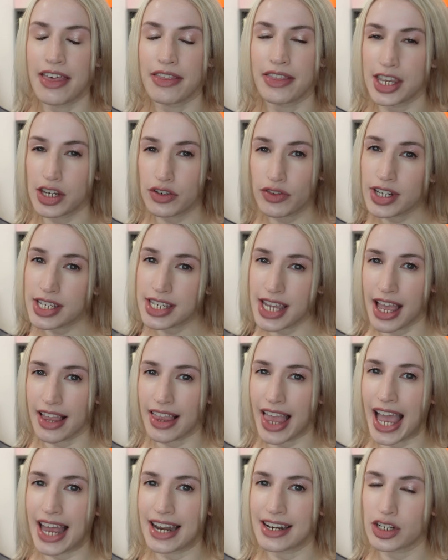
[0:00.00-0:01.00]
These
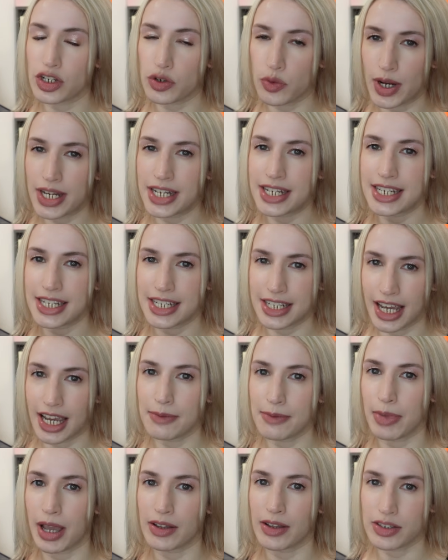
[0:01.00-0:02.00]
retail at
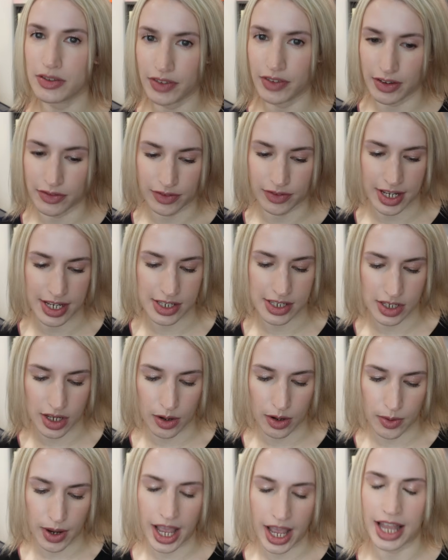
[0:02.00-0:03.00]
£29.50,
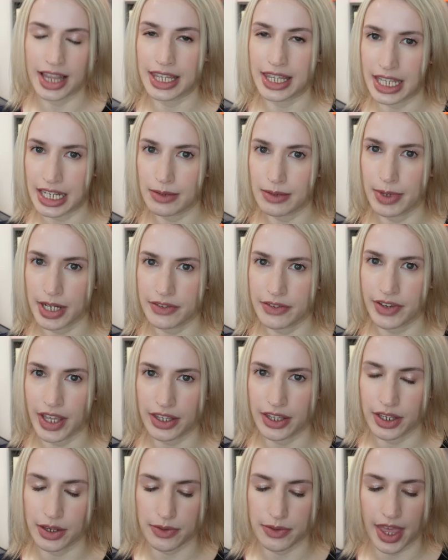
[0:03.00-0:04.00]
so a little bit of
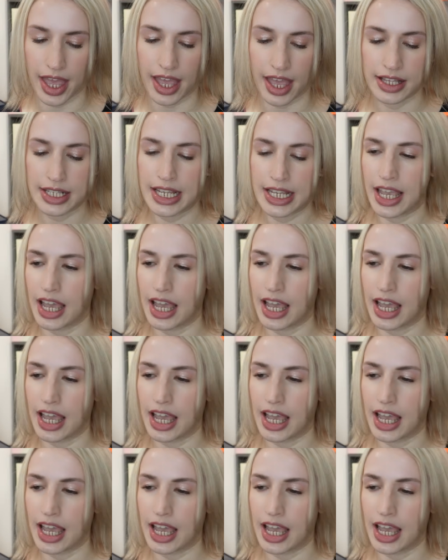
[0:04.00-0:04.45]
value there.